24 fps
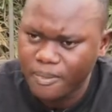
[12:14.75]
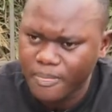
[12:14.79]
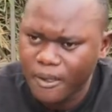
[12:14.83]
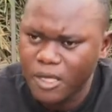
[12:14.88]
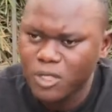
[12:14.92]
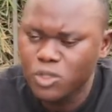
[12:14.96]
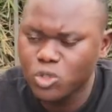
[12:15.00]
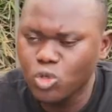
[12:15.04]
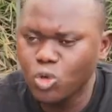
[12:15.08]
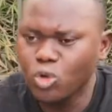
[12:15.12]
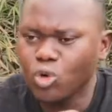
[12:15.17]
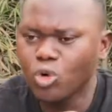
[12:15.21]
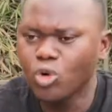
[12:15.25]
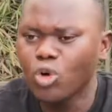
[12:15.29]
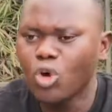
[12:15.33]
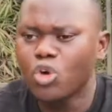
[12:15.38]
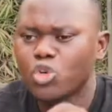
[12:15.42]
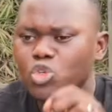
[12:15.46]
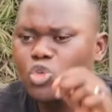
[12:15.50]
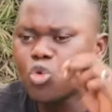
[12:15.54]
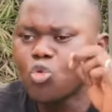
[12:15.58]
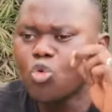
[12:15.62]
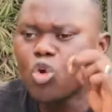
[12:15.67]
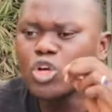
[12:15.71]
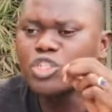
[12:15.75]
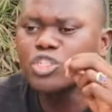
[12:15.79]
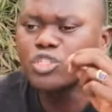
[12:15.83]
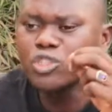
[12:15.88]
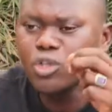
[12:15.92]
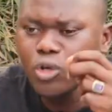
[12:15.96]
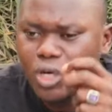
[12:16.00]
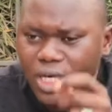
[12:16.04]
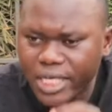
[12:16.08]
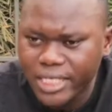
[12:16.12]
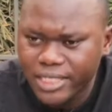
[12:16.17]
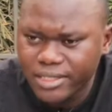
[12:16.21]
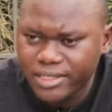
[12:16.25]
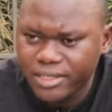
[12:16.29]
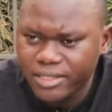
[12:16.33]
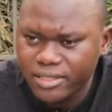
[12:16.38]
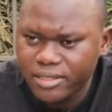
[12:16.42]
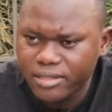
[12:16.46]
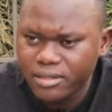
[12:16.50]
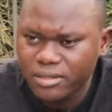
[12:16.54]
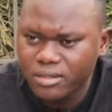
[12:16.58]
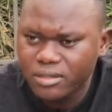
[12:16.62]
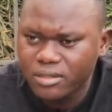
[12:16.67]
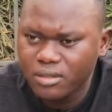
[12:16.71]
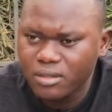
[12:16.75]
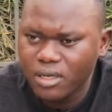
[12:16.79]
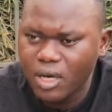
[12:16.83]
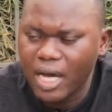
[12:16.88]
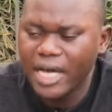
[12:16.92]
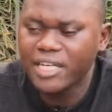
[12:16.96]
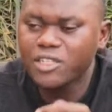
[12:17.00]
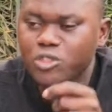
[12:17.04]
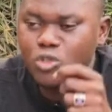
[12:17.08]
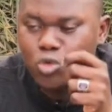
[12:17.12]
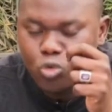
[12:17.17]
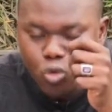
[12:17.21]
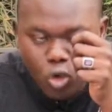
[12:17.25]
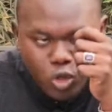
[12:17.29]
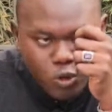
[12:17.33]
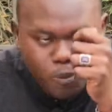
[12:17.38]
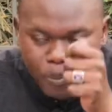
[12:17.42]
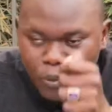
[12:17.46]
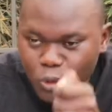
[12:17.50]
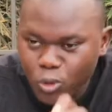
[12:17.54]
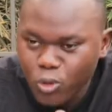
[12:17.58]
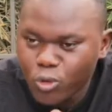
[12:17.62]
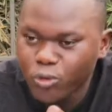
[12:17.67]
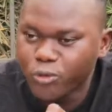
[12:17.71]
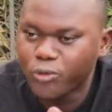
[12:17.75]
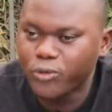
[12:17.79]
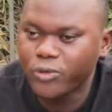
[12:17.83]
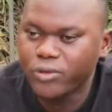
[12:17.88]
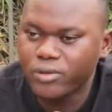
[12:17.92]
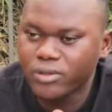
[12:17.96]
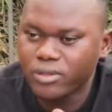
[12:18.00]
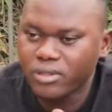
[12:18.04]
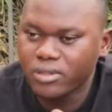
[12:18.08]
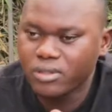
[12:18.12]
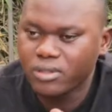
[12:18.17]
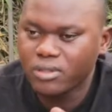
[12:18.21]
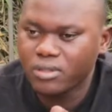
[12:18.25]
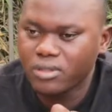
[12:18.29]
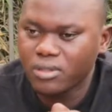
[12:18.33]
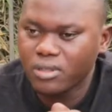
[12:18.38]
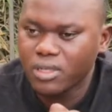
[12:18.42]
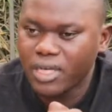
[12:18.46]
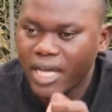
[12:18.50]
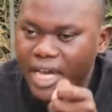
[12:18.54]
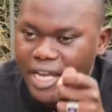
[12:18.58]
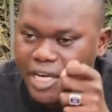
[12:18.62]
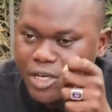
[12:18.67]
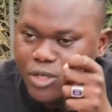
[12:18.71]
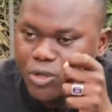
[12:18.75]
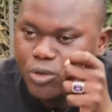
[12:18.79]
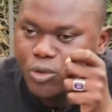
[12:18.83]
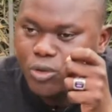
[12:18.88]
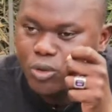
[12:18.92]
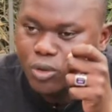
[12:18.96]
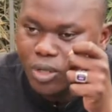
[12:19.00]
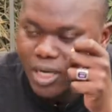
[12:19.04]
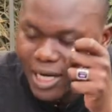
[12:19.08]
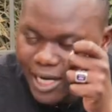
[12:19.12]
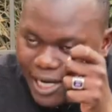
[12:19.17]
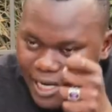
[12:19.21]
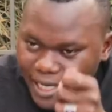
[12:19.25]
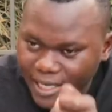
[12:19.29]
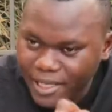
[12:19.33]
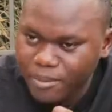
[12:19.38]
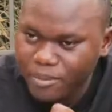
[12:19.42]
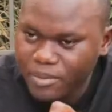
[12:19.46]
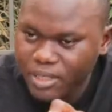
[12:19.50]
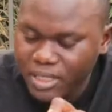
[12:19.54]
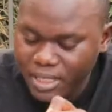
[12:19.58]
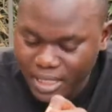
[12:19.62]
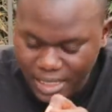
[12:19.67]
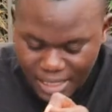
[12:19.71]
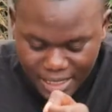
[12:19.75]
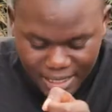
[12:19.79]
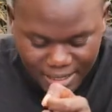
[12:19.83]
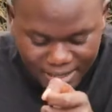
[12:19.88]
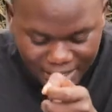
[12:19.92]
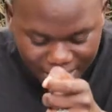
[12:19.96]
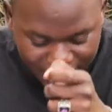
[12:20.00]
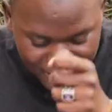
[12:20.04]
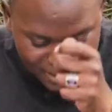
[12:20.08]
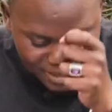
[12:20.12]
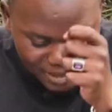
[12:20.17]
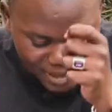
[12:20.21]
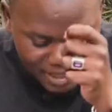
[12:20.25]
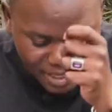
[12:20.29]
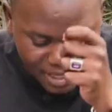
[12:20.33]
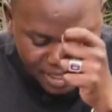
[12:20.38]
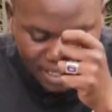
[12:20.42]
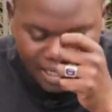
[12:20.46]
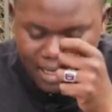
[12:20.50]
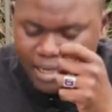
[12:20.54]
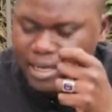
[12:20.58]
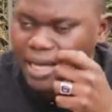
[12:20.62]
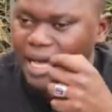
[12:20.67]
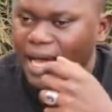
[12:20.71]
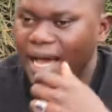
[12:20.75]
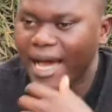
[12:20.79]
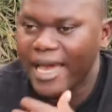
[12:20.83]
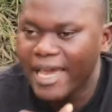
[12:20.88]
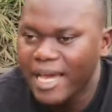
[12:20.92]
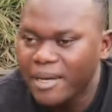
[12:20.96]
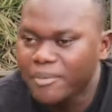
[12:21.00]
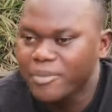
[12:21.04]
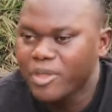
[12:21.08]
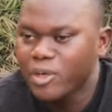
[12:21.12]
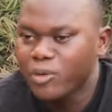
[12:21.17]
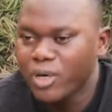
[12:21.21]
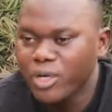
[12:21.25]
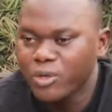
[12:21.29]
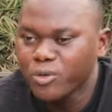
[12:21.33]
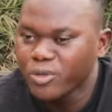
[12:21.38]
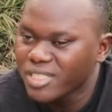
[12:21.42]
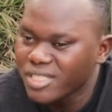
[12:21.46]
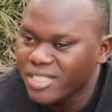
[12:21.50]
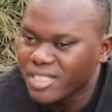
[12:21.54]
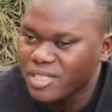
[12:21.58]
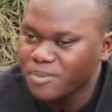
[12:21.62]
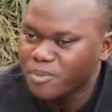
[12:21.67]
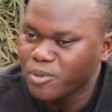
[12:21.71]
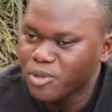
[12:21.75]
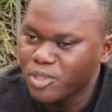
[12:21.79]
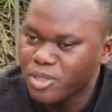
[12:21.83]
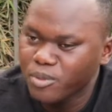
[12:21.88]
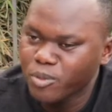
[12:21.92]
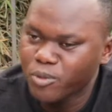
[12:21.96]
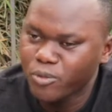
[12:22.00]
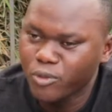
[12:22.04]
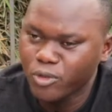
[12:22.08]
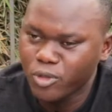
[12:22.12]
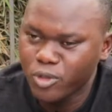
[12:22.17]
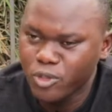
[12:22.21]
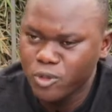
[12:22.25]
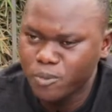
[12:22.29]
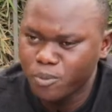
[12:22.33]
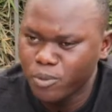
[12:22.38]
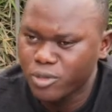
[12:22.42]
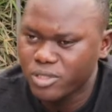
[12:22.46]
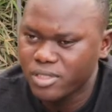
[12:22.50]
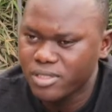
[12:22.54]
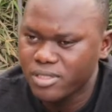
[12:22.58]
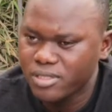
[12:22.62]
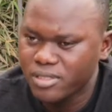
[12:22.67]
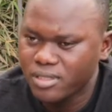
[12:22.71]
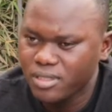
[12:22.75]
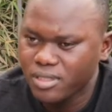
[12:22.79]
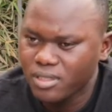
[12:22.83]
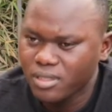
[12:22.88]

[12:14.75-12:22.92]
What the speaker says: So, to what knowledge and to what proof can you claim that I am the one who is responsible for those posts?